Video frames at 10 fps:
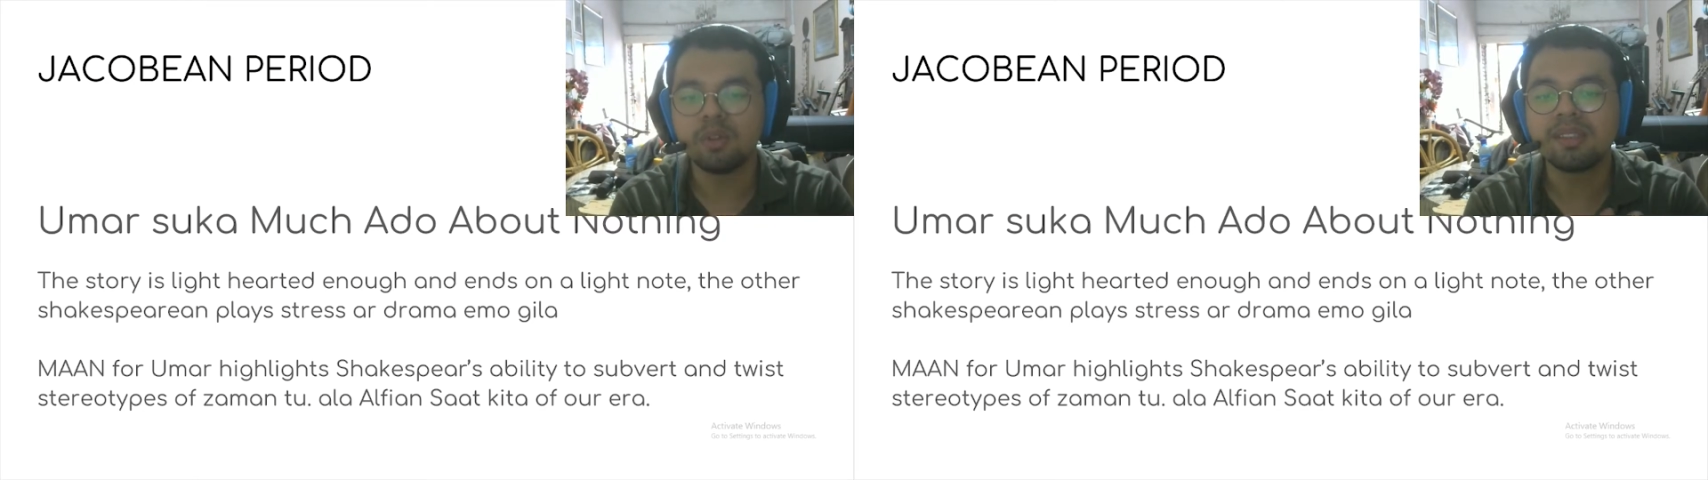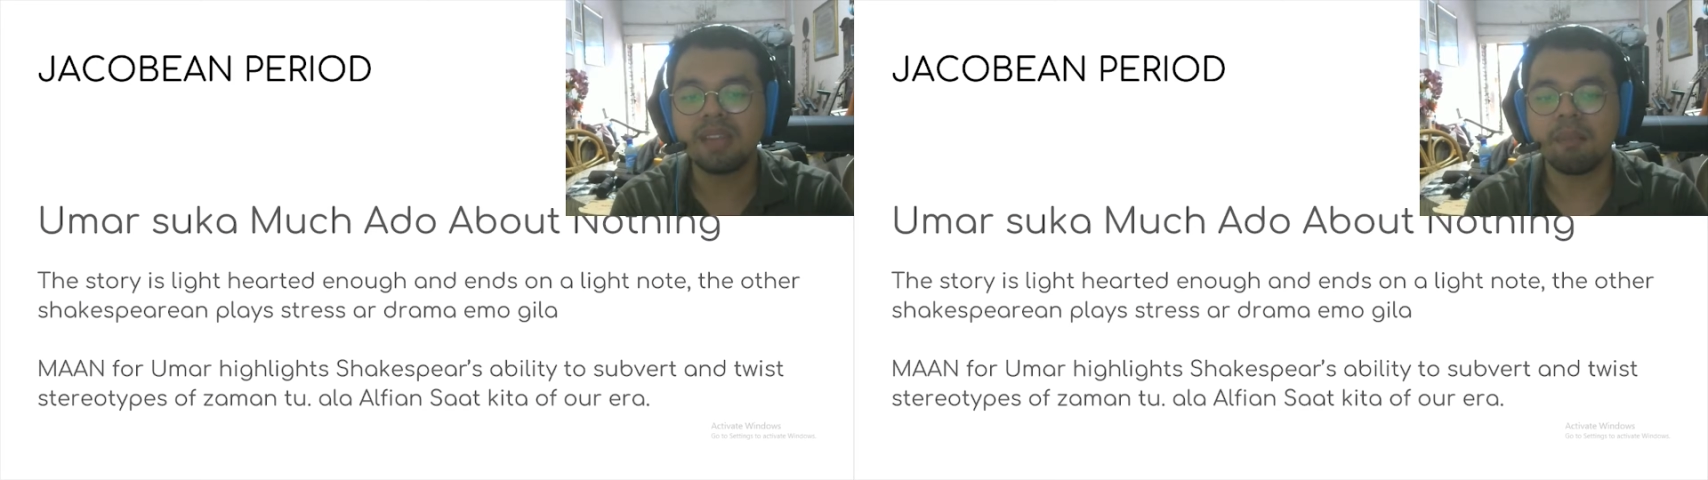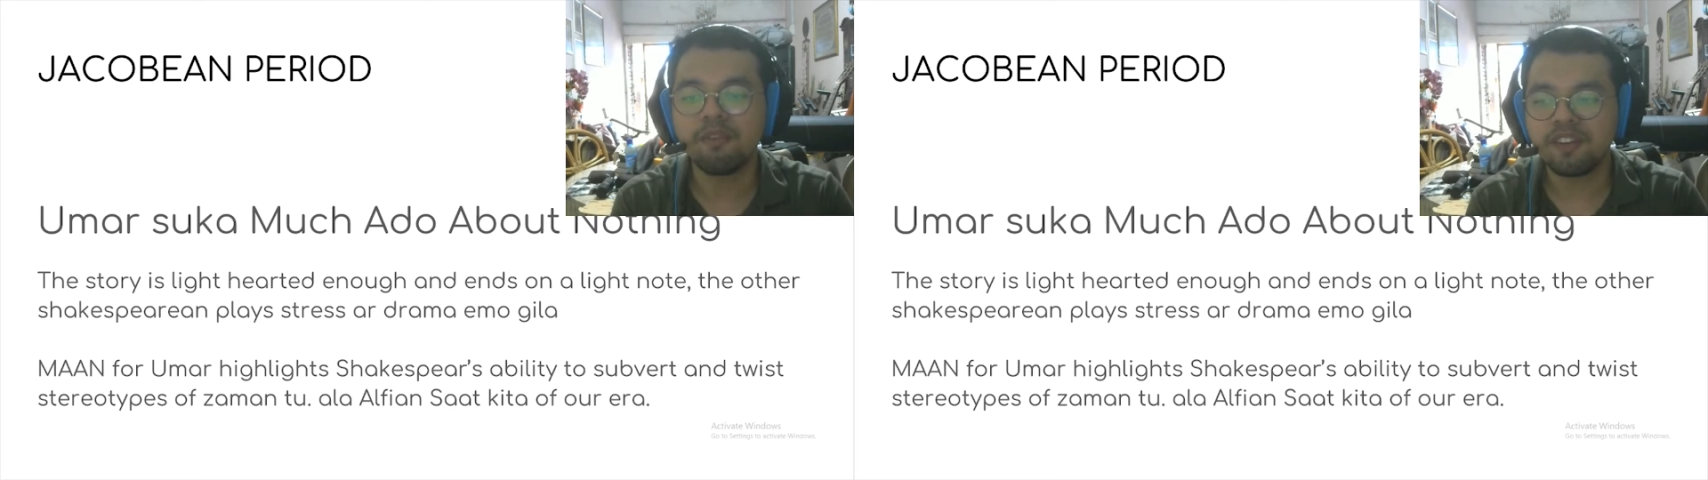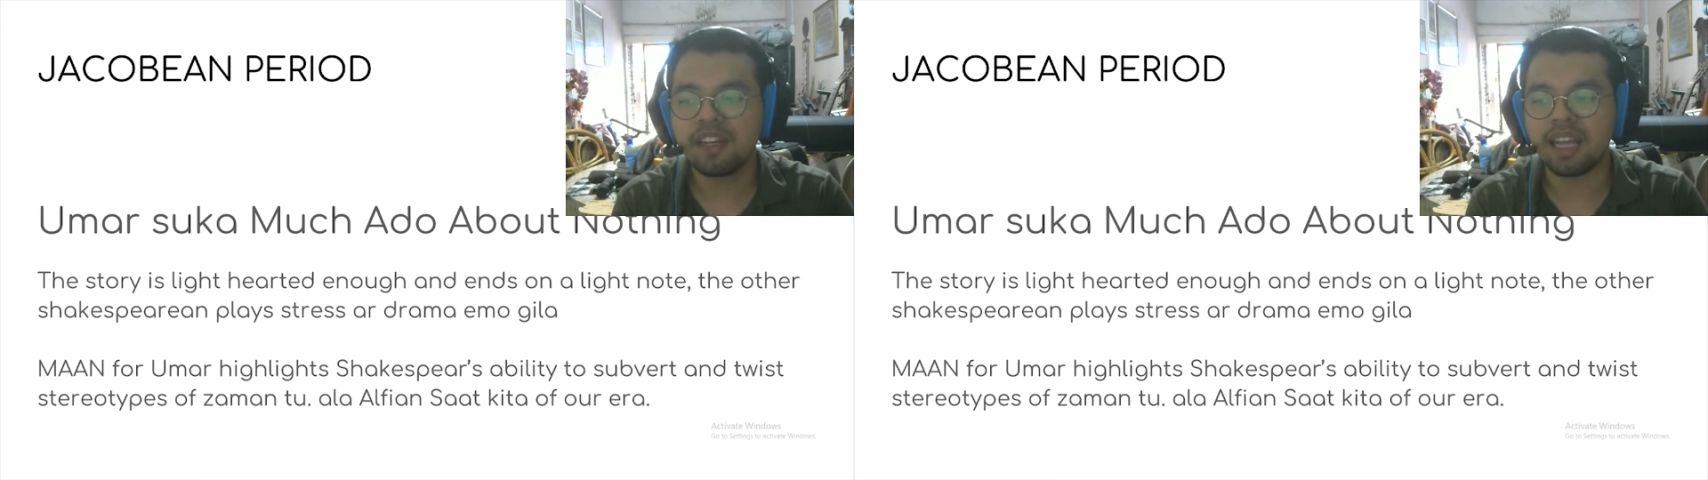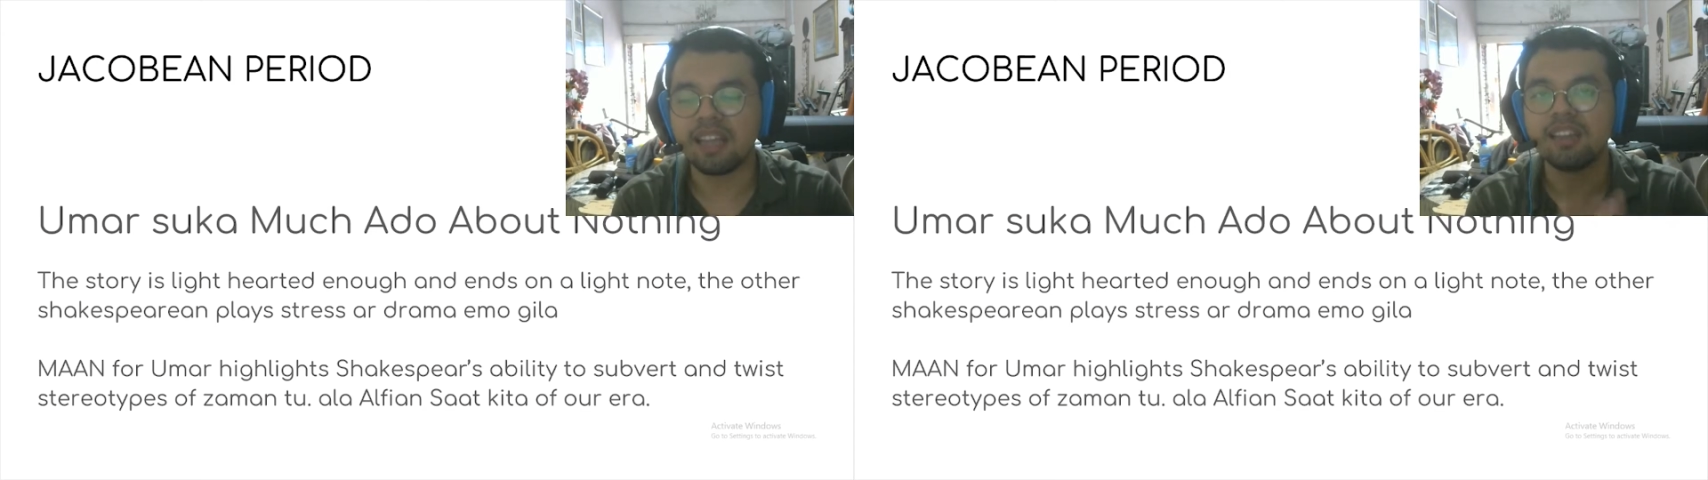
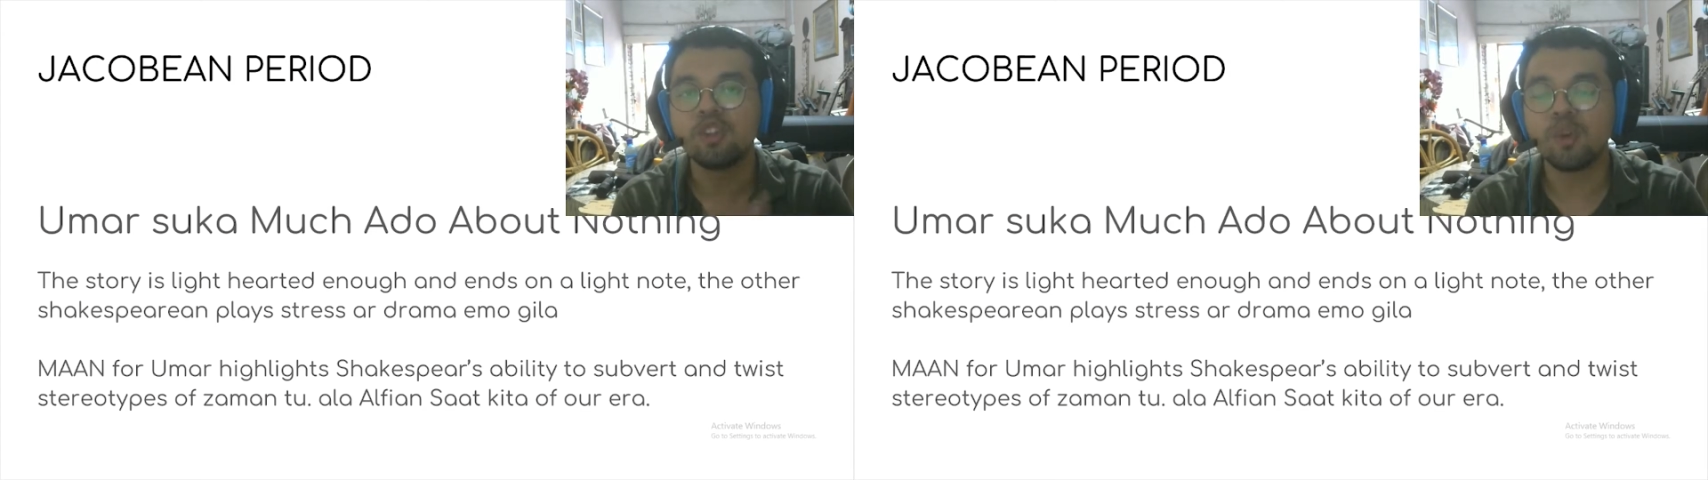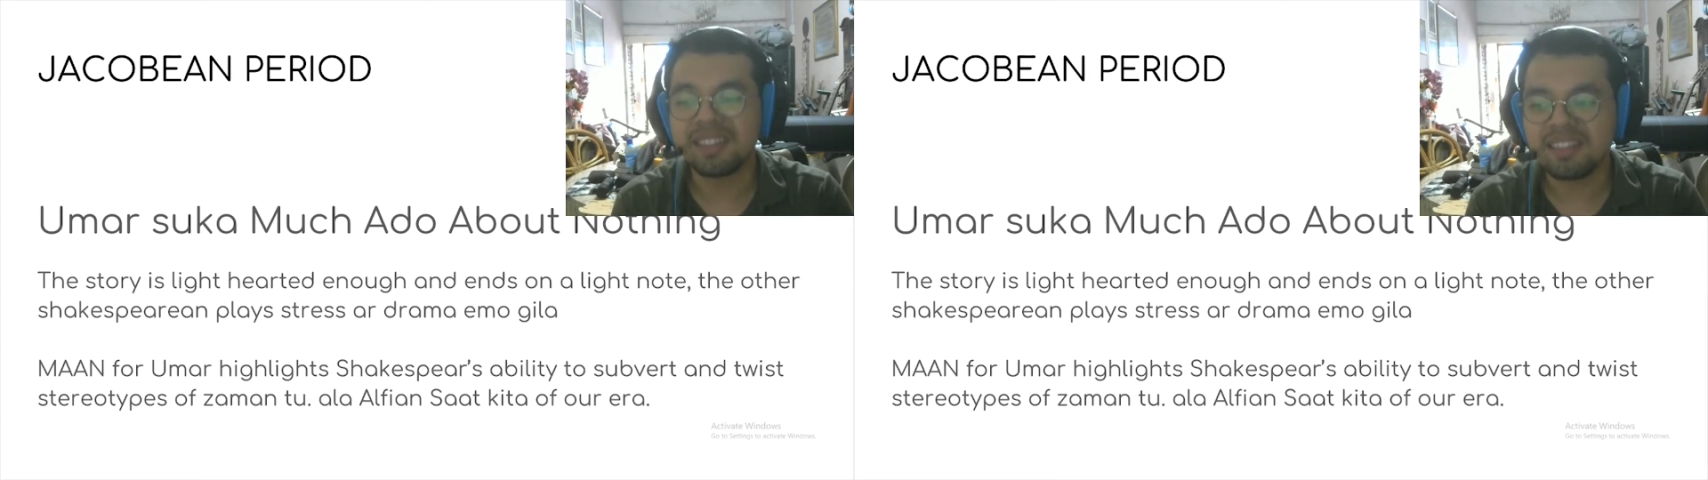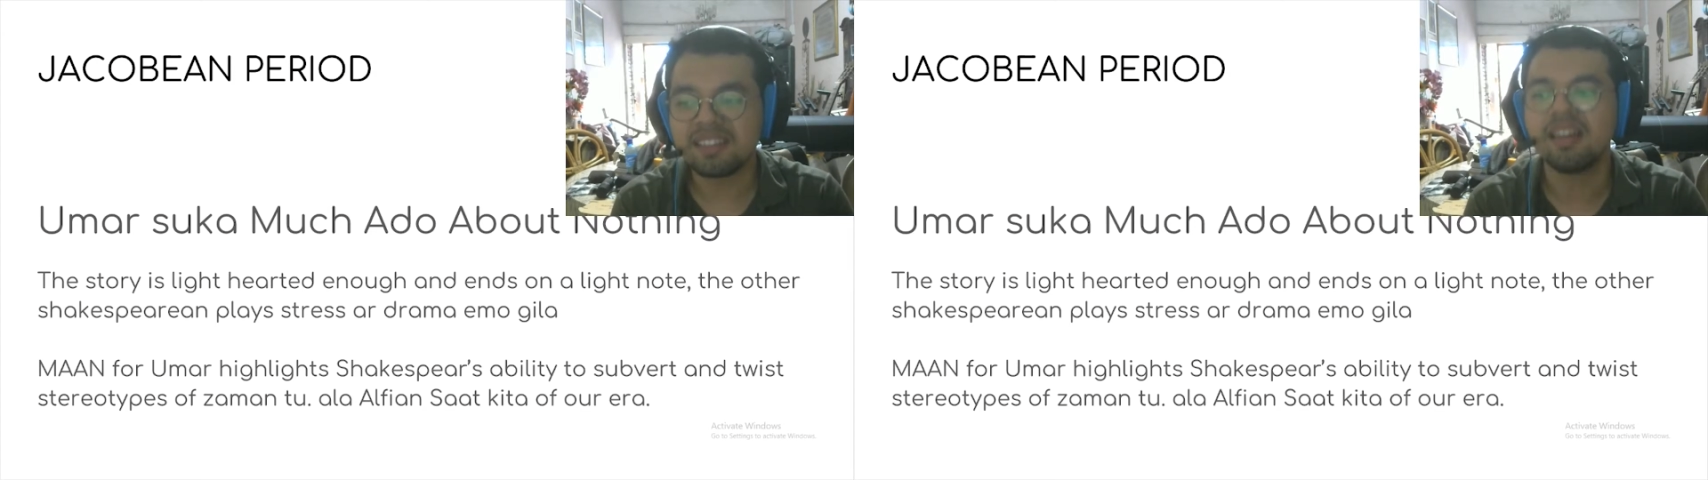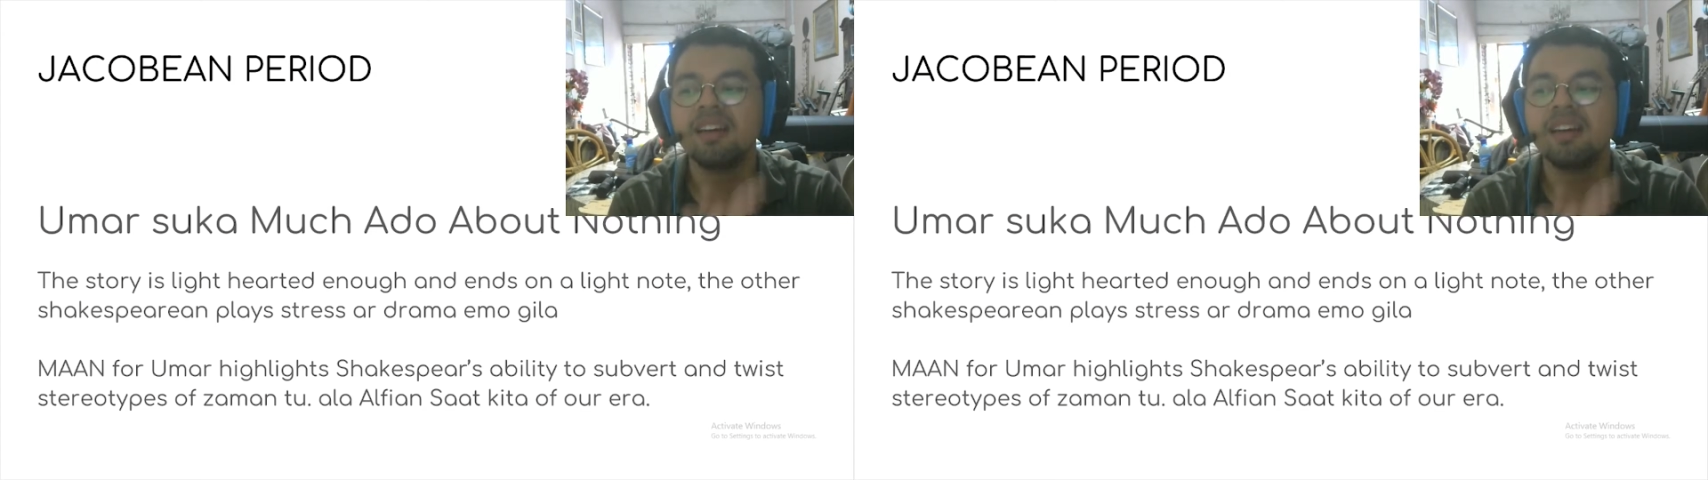subvert and twist